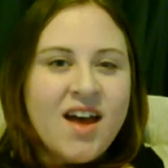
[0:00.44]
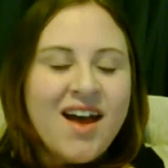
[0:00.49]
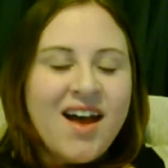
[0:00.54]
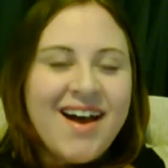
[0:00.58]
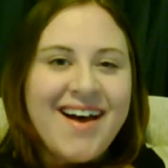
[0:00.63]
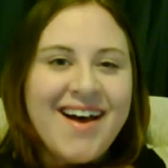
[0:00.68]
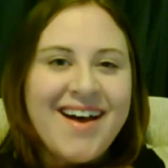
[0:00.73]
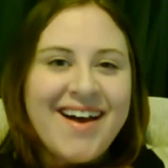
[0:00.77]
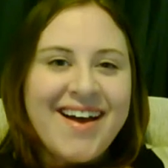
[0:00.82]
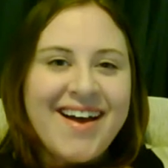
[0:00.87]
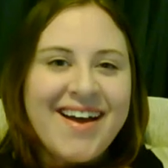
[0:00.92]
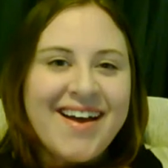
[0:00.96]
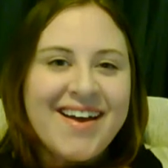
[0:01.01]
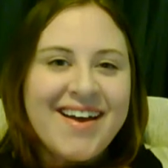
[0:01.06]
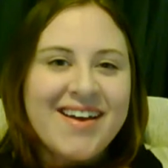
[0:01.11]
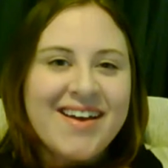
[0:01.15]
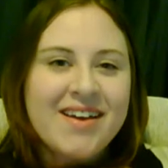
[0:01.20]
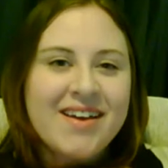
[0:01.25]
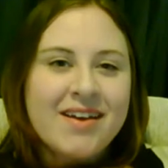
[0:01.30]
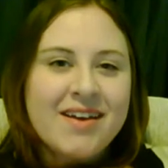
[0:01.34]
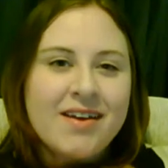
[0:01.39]

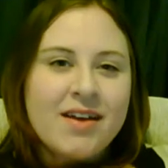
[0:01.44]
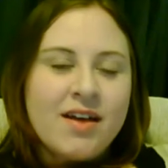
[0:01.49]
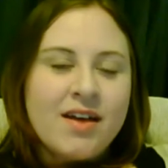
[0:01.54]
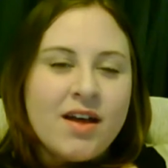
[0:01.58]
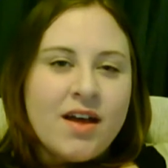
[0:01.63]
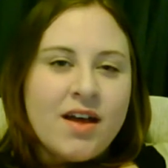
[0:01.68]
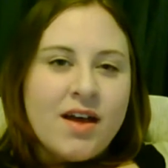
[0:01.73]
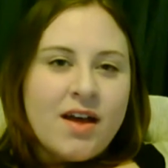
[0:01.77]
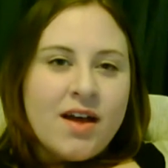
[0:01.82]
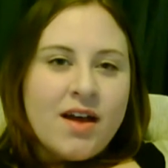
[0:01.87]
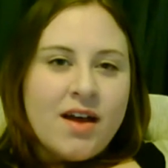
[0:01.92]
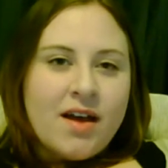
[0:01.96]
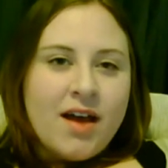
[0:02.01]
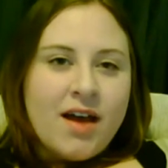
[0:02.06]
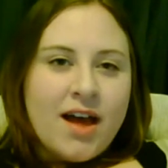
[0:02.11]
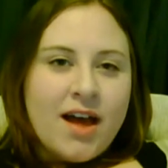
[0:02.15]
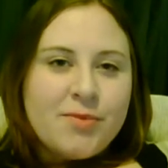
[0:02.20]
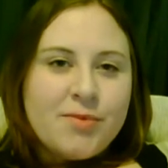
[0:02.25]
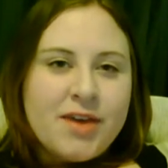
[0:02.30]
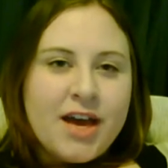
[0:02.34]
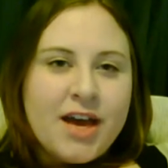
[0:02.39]
Hi,
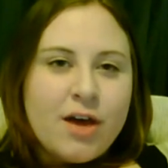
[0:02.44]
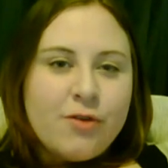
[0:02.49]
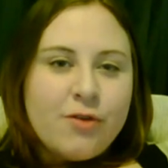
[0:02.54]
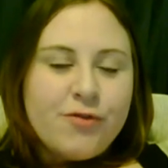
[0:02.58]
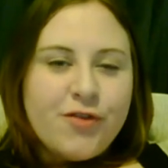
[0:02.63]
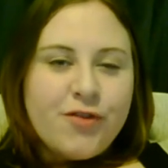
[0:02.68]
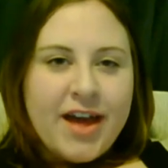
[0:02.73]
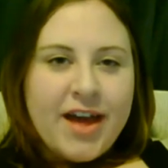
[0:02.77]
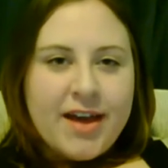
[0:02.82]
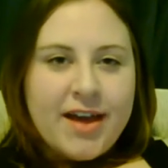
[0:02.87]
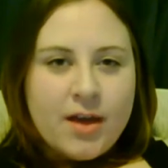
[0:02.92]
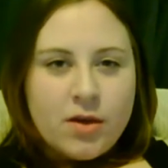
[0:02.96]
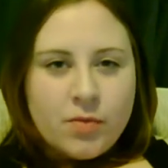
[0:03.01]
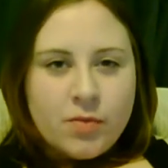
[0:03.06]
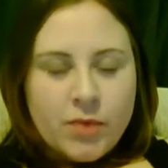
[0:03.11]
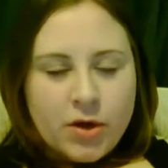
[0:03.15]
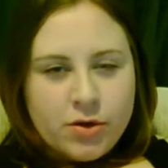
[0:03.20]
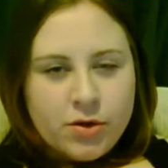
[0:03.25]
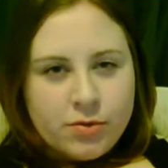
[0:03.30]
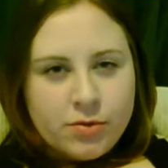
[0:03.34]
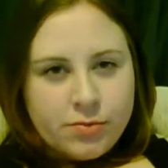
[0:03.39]
I'm Kath and
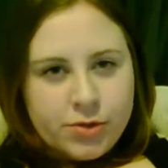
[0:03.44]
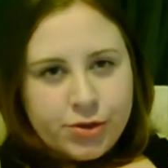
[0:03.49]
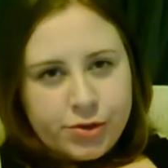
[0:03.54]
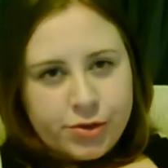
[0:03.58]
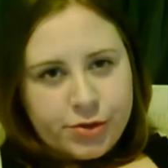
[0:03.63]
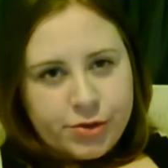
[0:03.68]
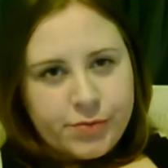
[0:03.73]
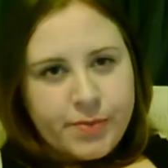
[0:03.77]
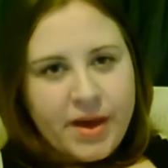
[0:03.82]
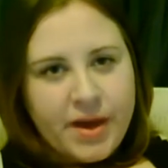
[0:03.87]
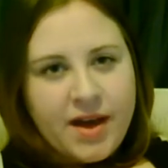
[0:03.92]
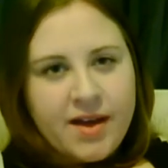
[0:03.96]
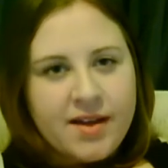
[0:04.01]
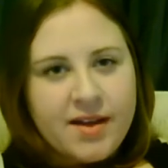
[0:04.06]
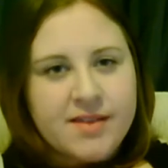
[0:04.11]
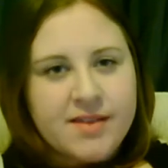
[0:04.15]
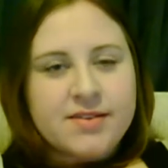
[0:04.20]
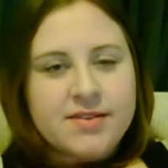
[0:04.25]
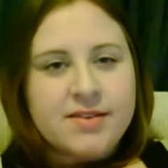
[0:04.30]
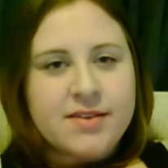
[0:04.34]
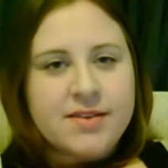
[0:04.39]
welcome to
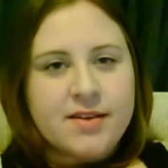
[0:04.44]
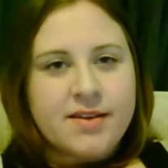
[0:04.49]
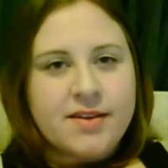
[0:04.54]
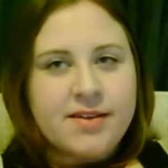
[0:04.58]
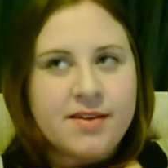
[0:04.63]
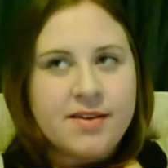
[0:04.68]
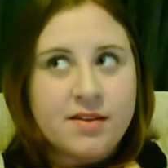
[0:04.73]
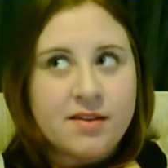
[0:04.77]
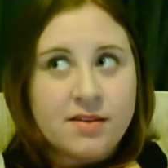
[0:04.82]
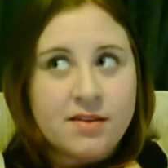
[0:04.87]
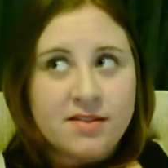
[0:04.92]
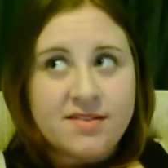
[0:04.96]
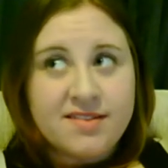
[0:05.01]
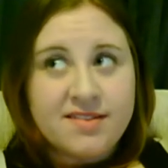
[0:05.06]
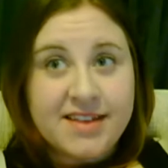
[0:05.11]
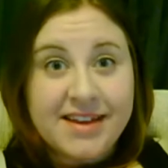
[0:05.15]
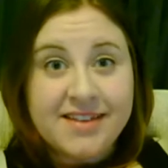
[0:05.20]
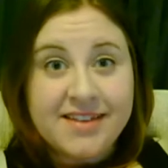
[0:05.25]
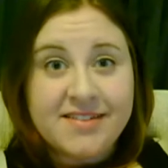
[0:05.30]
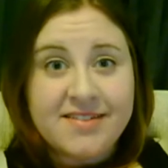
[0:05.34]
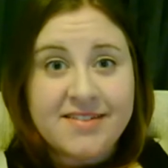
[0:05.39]
part
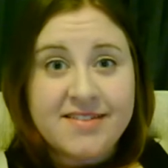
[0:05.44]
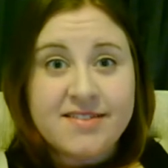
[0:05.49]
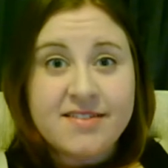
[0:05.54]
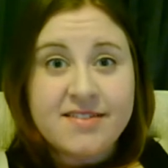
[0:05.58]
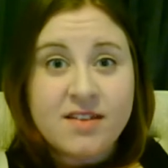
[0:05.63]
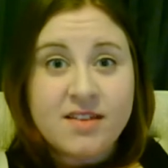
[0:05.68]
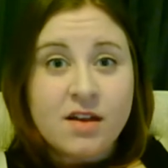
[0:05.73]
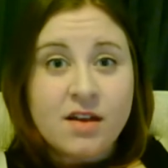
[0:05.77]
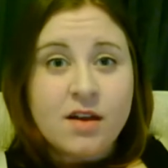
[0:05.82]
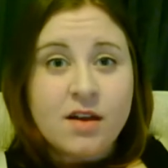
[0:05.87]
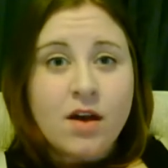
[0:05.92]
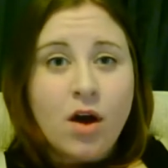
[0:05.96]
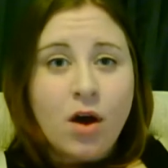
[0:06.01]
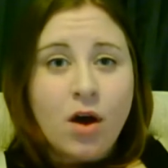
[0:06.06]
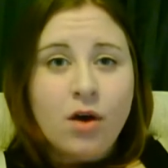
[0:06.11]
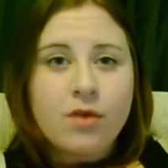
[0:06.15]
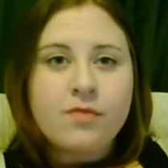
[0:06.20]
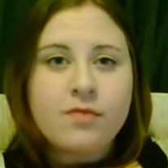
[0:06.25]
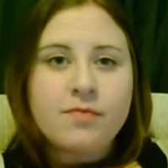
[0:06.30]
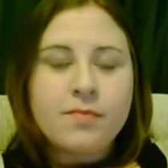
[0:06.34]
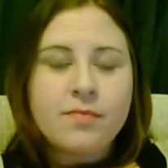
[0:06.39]
6
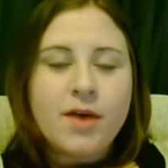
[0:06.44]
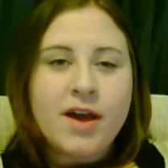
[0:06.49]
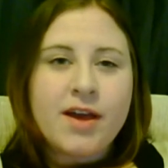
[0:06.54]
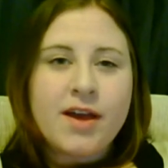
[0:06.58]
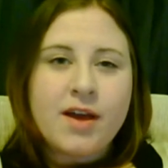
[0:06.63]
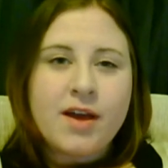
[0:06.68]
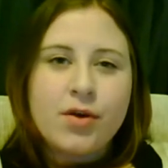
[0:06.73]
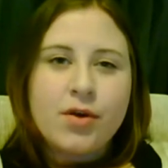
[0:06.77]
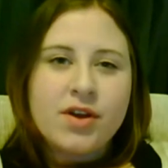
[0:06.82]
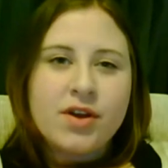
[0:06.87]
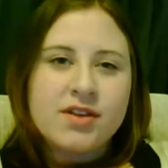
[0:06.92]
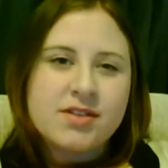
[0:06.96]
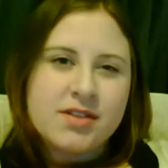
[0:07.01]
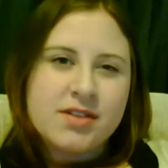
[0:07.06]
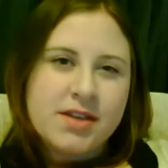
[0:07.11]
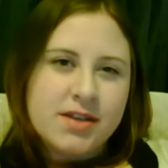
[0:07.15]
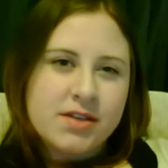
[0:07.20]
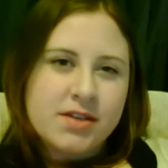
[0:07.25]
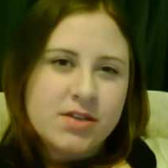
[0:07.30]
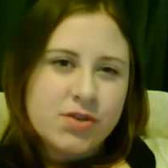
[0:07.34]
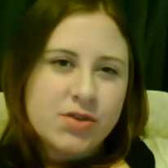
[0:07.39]
of my
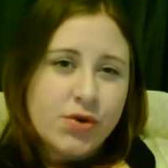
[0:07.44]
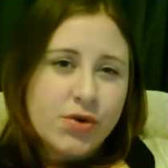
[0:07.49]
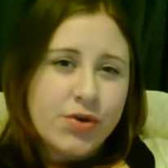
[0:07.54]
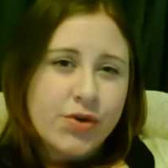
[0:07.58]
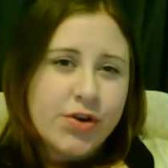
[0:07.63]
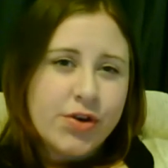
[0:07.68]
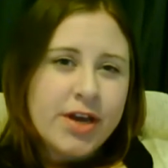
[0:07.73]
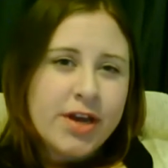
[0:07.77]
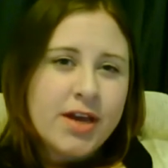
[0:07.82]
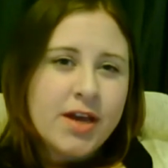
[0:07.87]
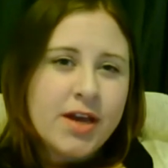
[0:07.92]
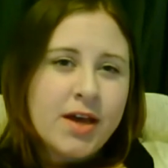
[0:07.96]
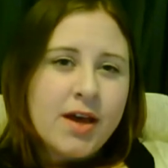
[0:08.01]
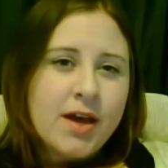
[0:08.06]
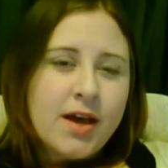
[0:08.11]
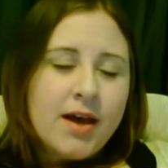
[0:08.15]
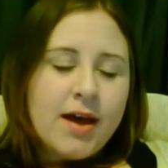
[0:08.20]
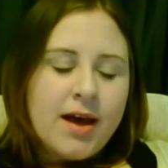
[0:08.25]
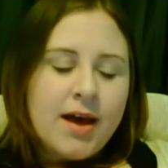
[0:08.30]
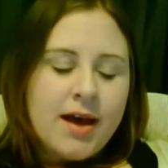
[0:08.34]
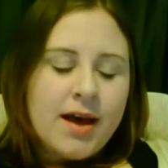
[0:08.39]
RSD story.
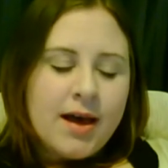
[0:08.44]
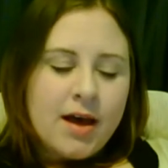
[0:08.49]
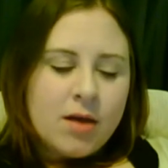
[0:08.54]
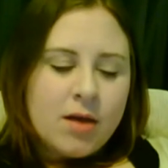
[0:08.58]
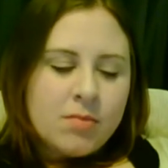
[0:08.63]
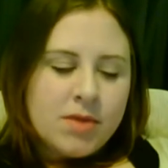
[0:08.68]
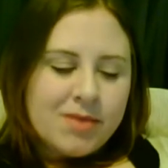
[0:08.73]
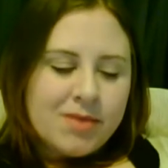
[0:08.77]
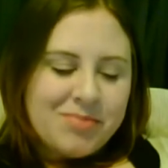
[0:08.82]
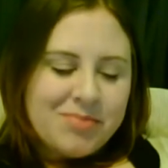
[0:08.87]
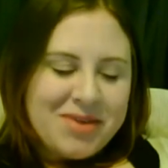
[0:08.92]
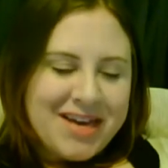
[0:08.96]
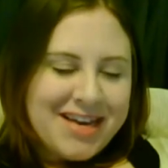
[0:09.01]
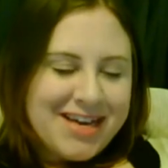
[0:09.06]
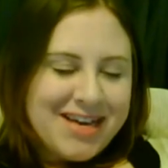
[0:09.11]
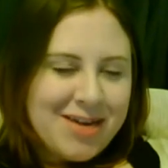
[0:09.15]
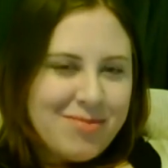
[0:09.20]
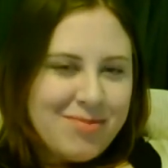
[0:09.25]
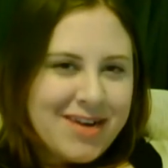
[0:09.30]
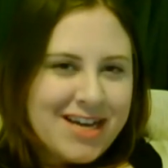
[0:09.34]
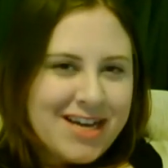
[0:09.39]
I've been
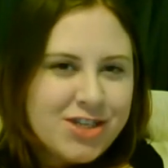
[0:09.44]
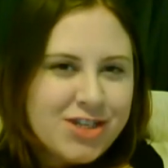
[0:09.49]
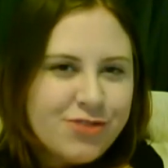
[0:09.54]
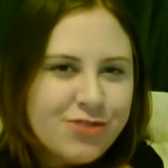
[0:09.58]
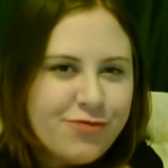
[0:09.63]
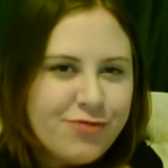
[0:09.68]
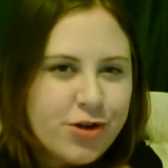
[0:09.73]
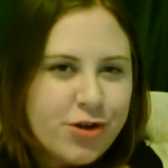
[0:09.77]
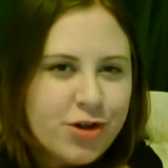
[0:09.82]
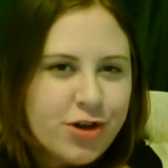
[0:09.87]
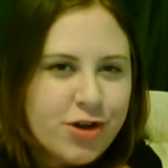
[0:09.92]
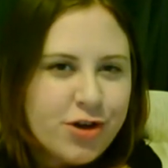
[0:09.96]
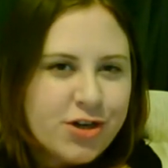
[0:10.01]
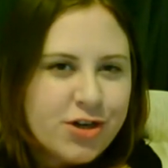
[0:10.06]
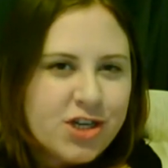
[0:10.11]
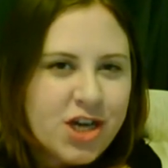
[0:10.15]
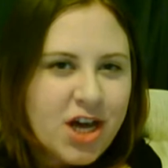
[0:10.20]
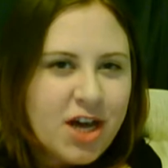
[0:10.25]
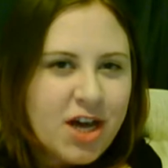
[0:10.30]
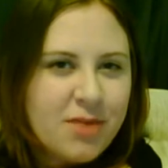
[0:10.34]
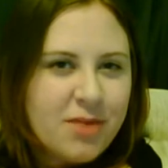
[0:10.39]
coming at you for a long
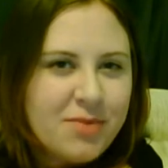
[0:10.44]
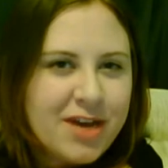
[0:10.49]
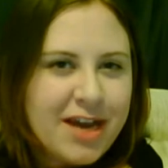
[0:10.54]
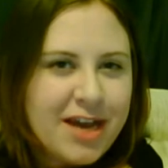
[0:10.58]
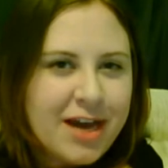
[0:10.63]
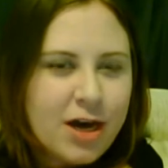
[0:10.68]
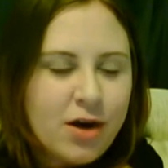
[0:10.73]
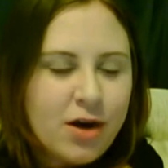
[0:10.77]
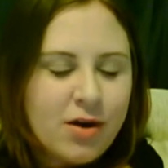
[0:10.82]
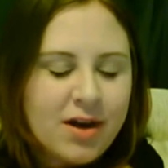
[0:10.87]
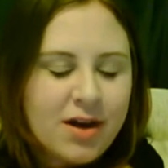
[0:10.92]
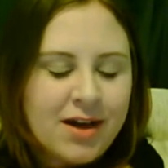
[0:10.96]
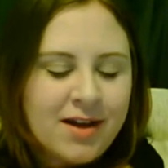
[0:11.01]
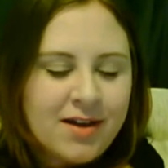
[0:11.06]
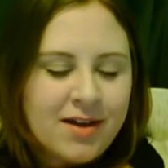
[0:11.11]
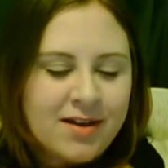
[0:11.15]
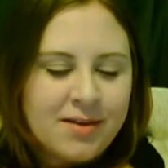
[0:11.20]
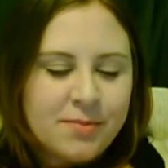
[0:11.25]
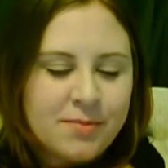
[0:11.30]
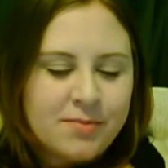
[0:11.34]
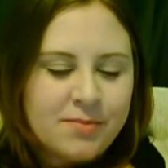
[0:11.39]
time
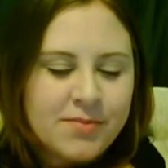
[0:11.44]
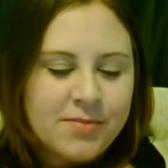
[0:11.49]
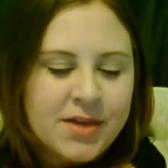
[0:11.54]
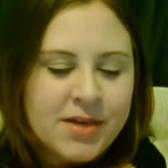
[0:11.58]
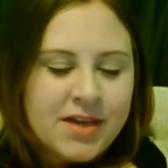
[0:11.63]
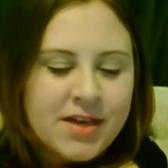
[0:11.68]
now.